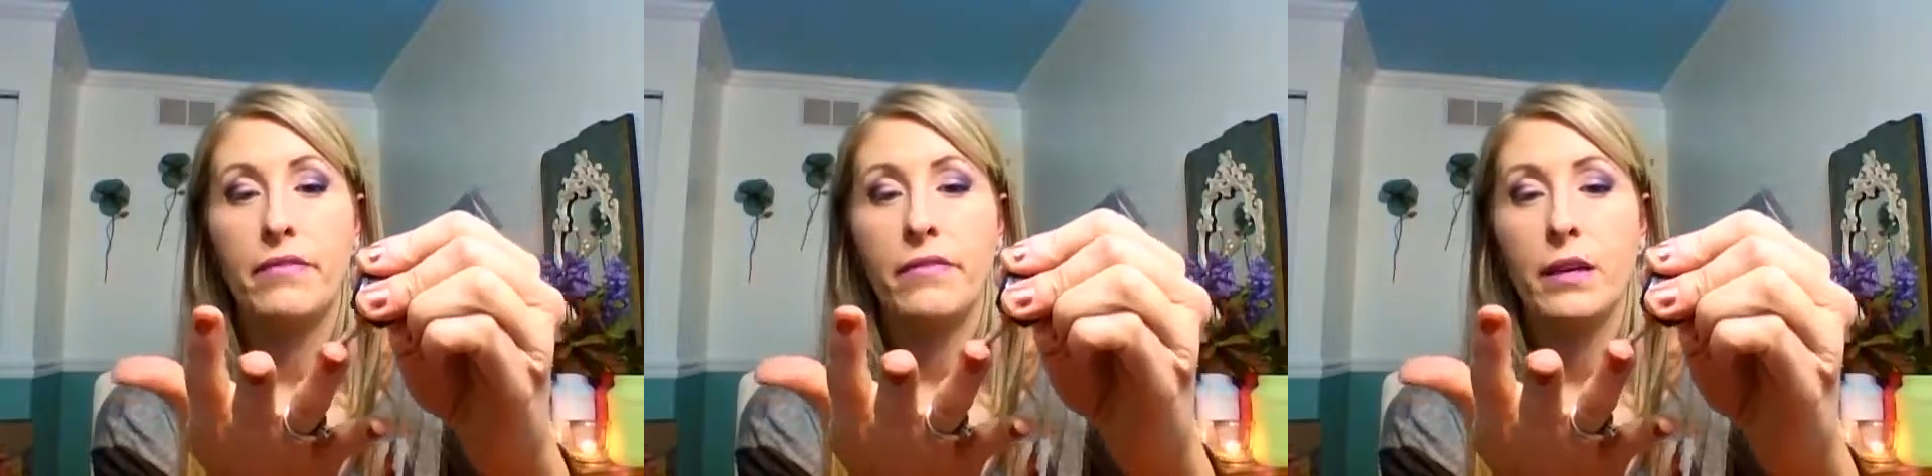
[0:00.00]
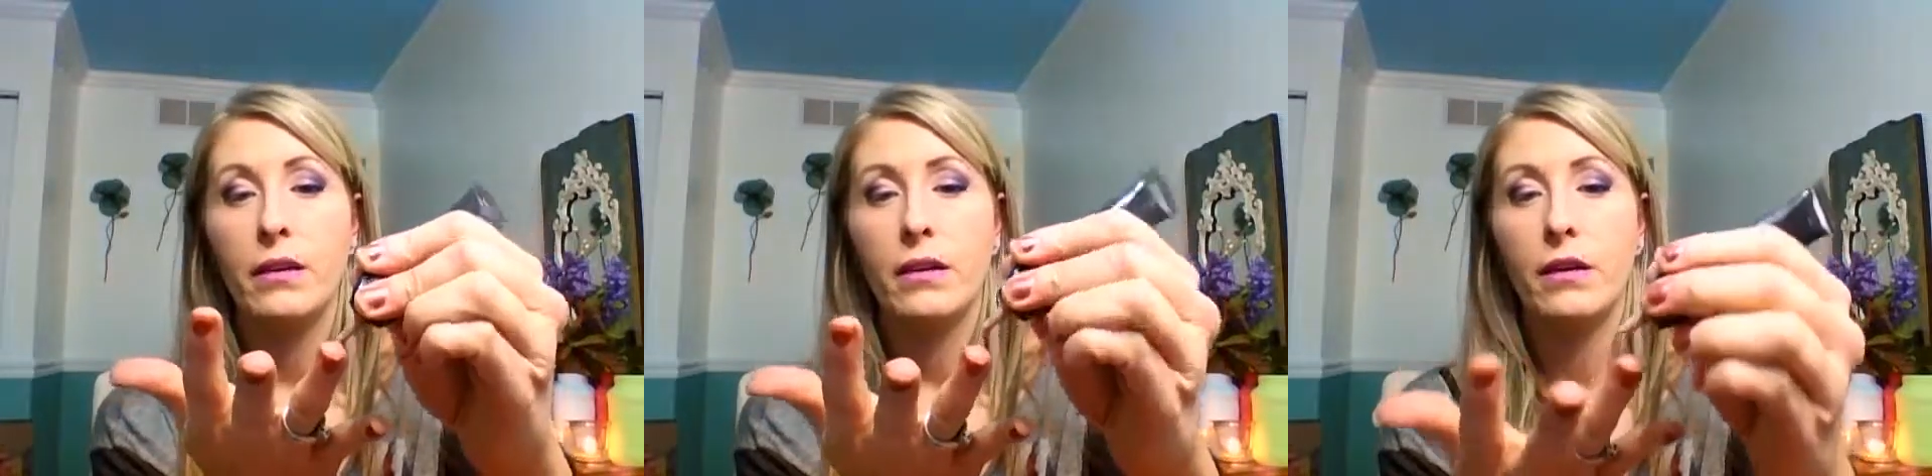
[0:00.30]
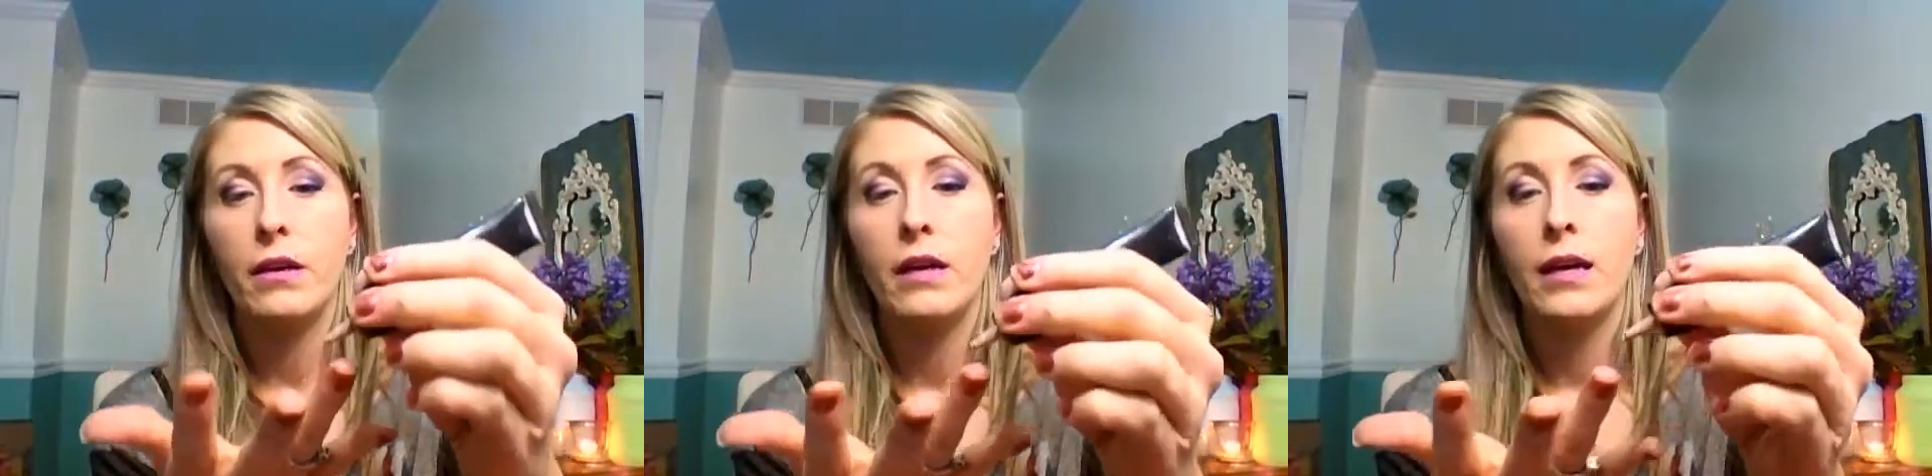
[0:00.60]

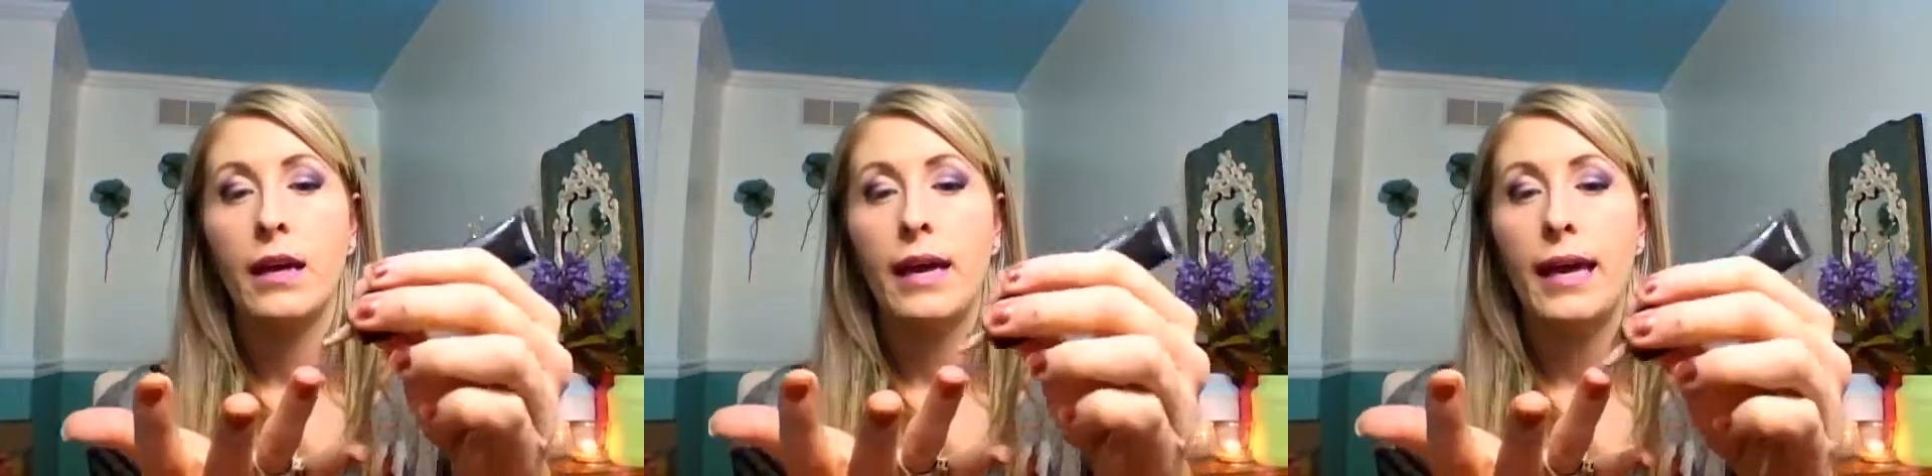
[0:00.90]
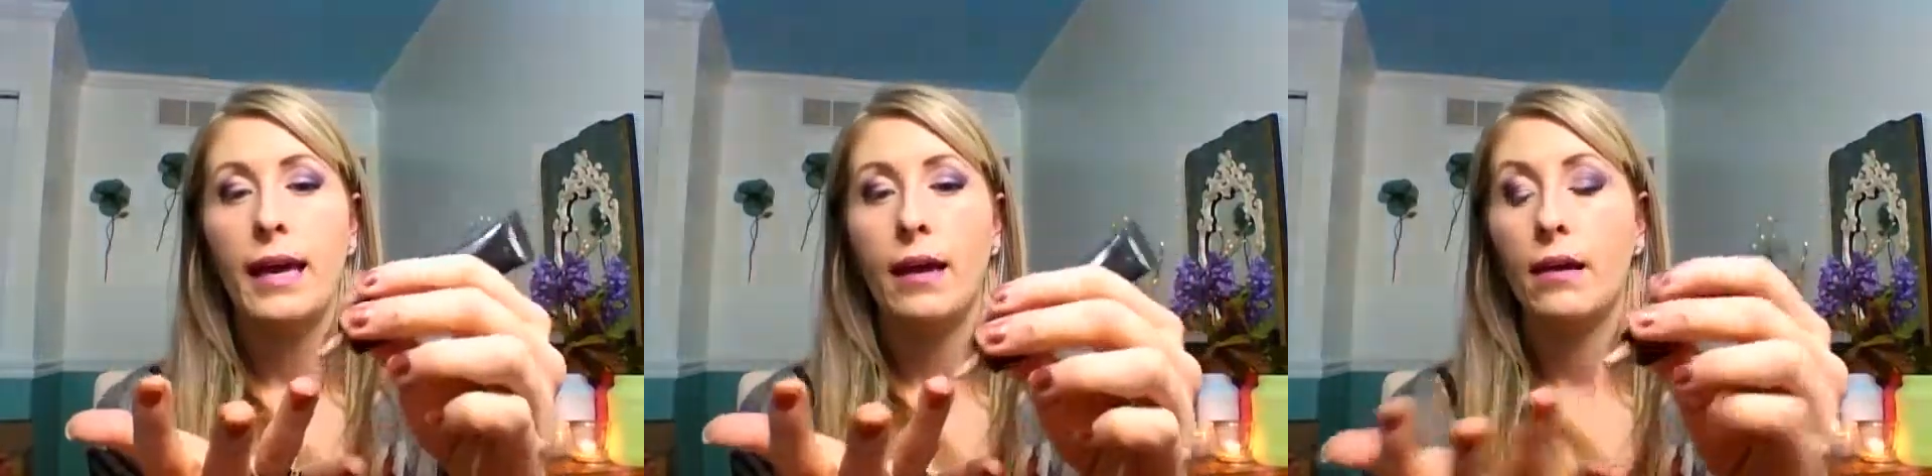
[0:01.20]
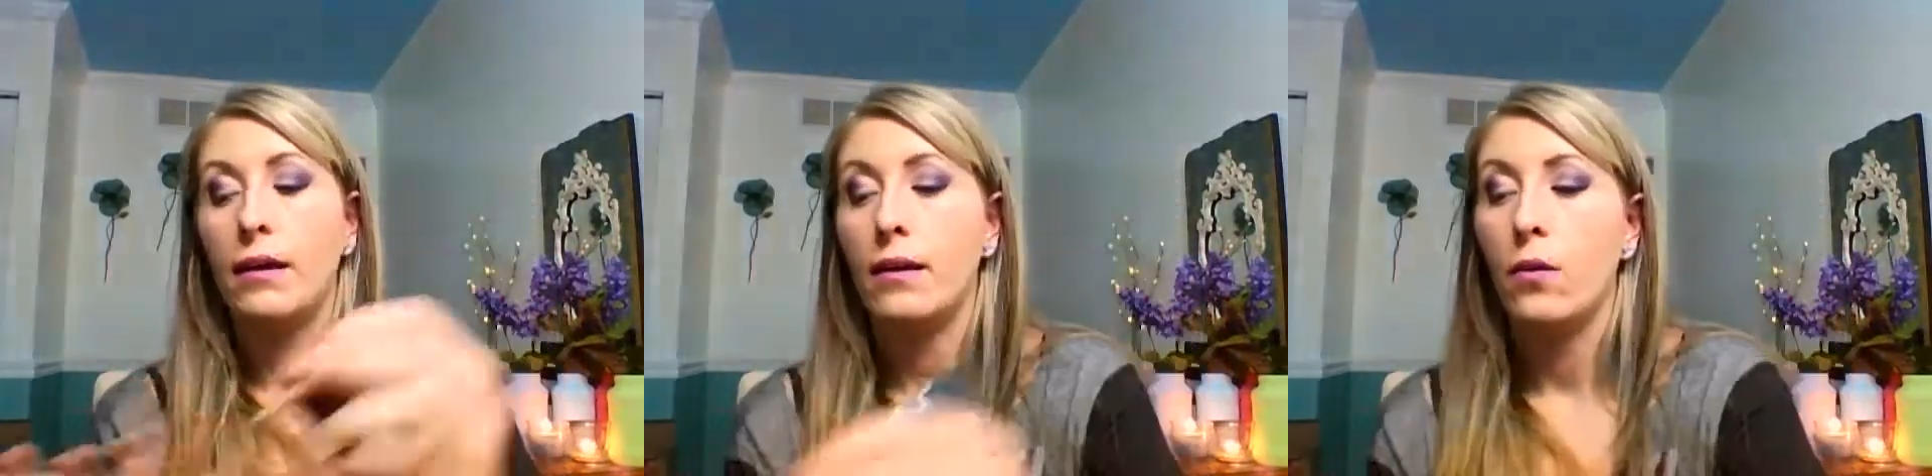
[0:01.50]
finger
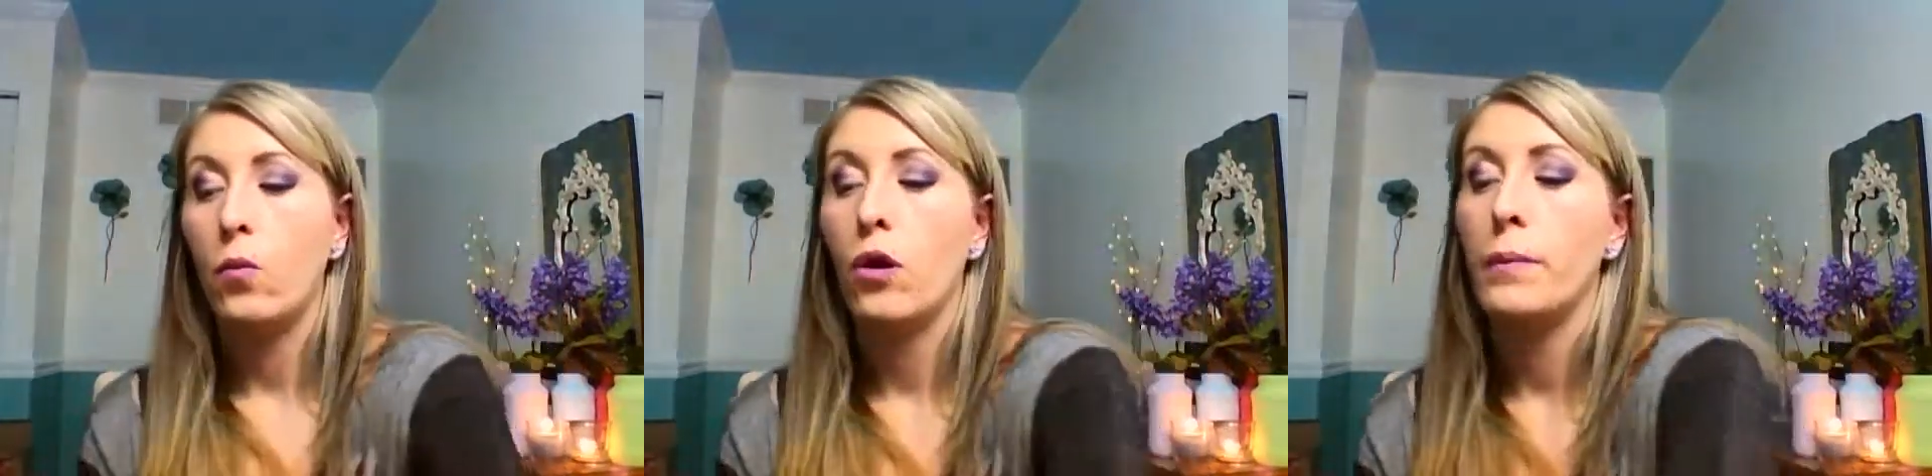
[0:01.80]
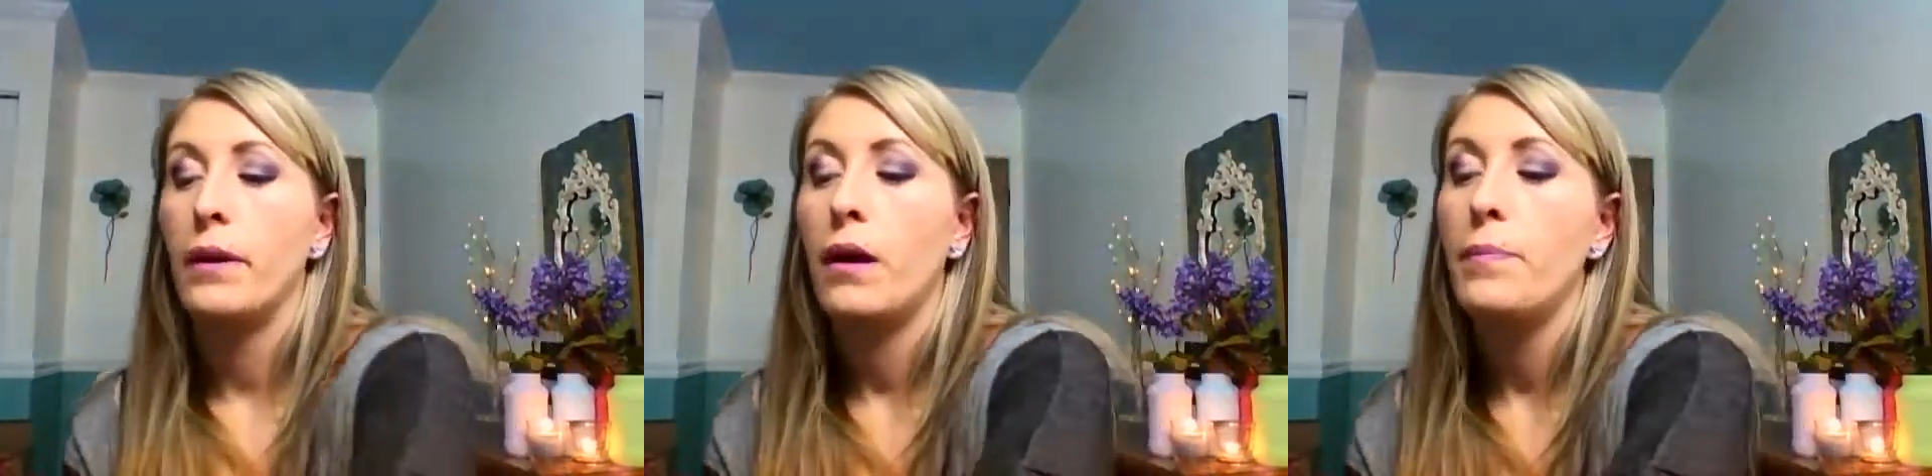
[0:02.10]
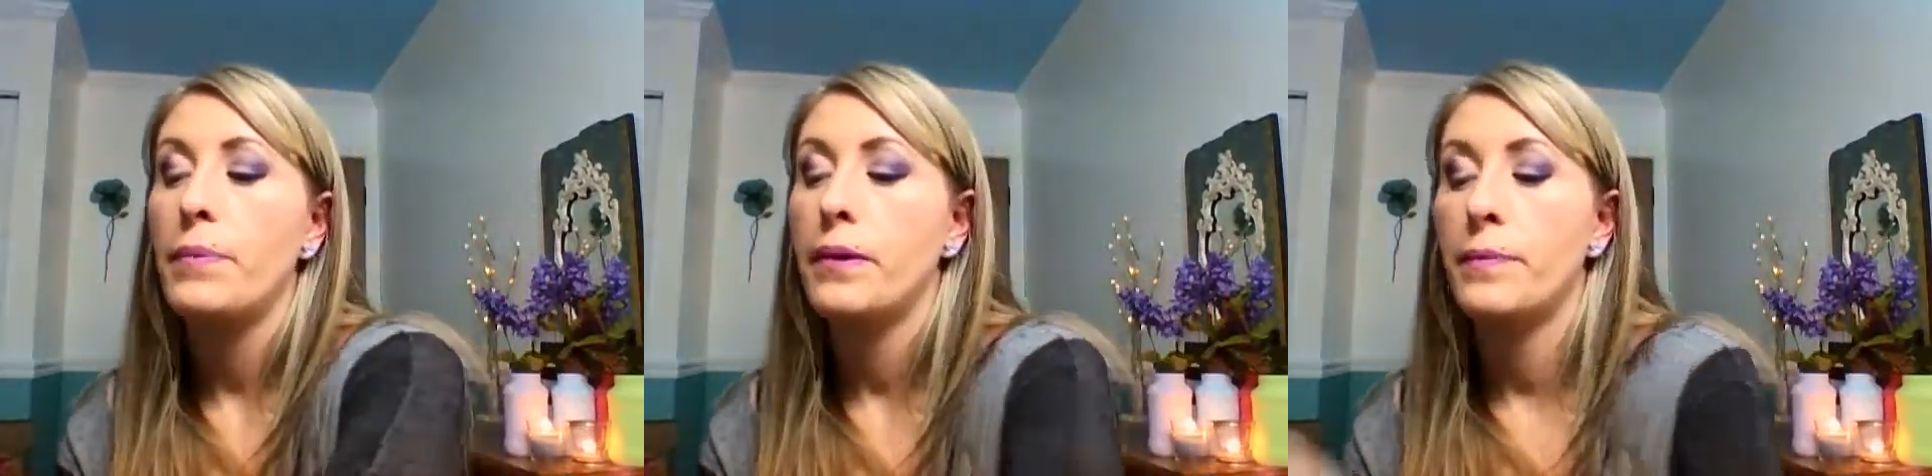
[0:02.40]
and warm it up.